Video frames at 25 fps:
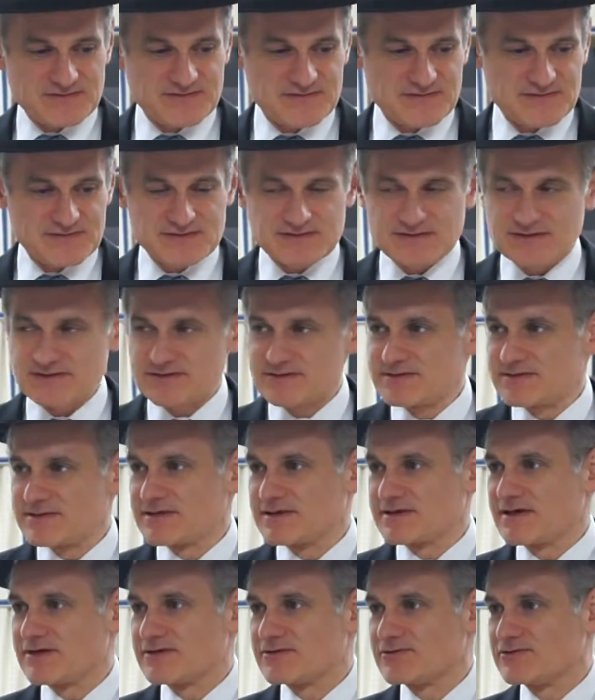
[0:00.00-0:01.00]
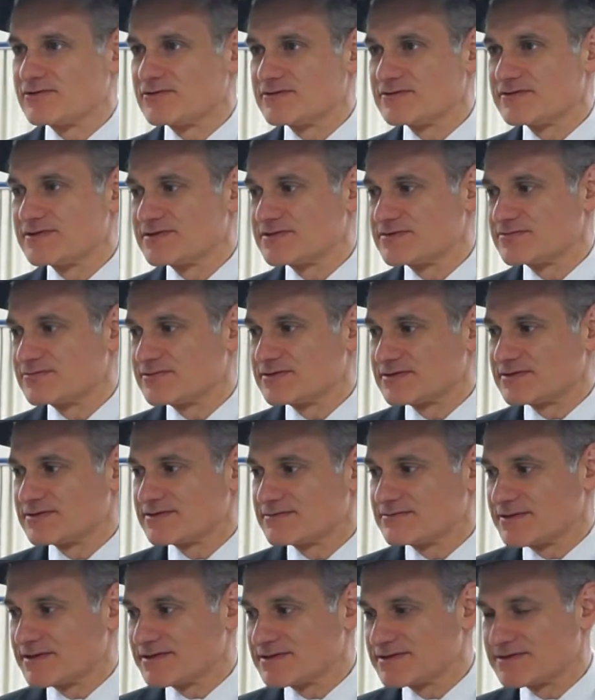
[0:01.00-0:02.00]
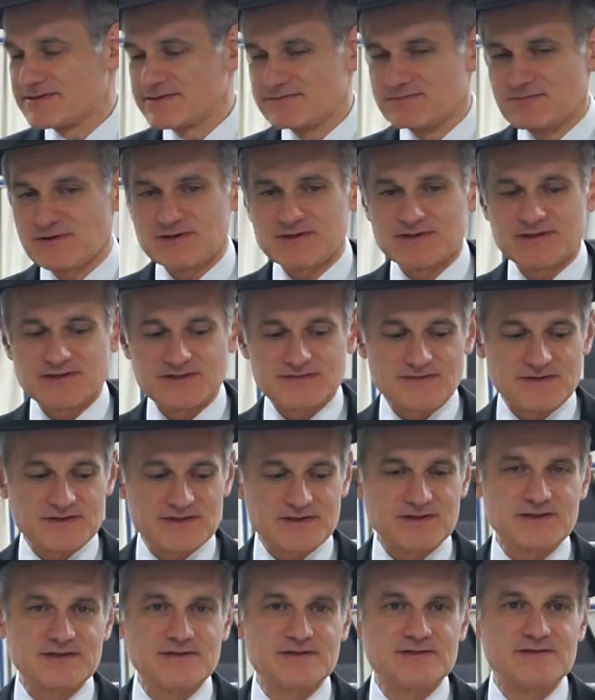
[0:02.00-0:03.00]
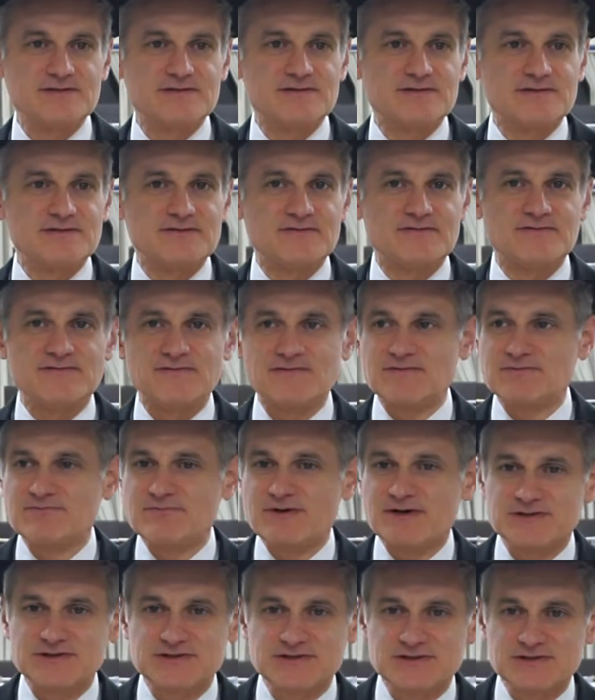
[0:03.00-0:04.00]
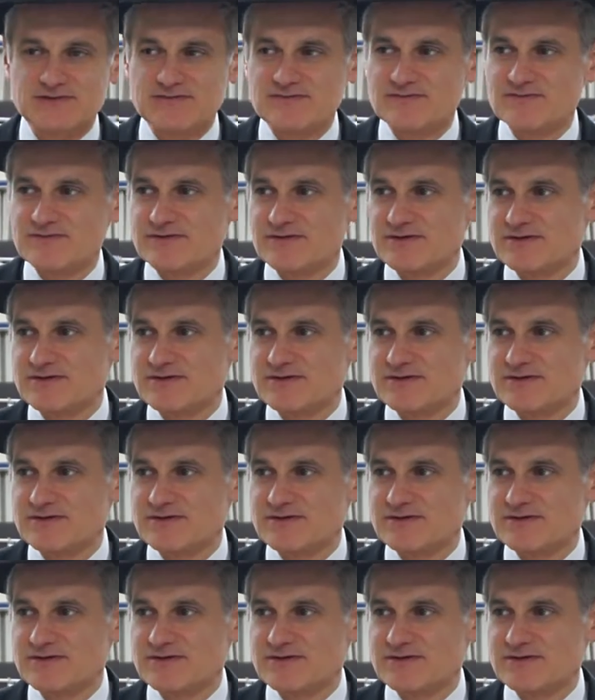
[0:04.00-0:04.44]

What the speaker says: fear that I got called this week. So my Parshas Vayeti is a full parsha of